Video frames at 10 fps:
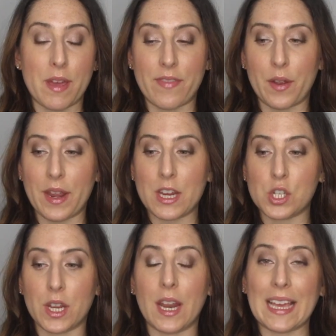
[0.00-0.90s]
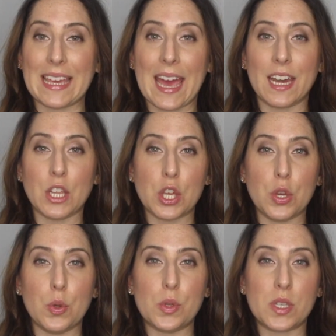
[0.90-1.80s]
my foundation. Again,
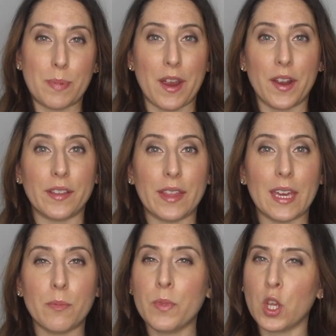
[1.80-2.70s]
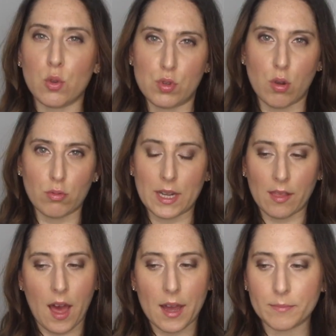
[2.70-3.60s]
use sparingly. You don't need a
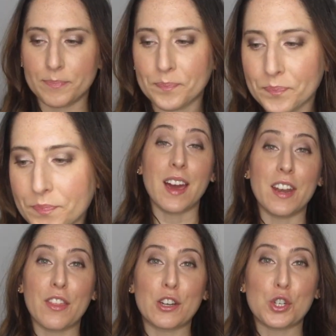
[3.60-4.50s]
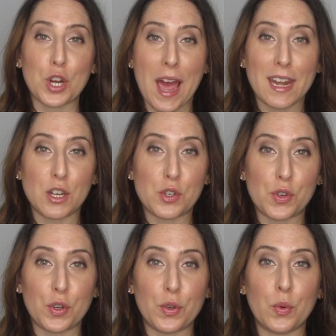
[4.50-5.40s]
lot. Another tried and
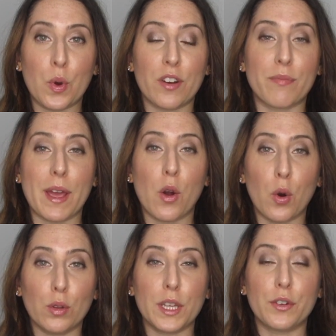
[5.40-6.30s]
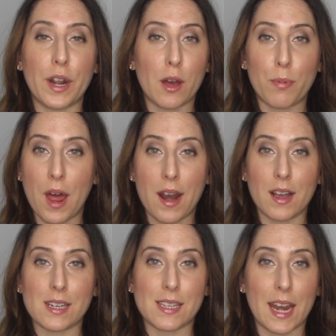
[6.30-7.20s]
true, one of my holy grail
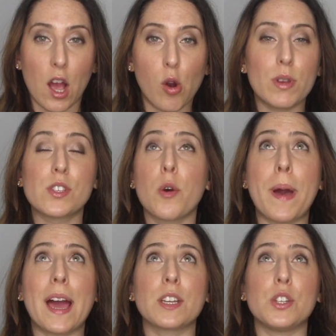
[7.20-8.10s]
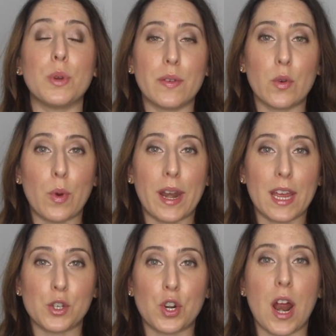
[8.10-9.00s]
products that I always go back to even when
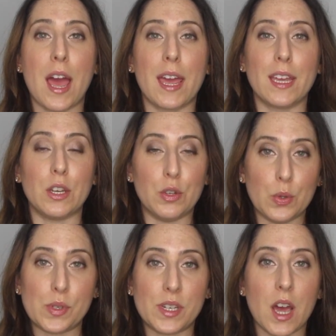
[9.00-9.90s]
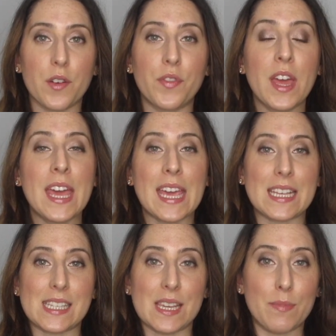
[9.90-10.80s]
I try new stuff, is the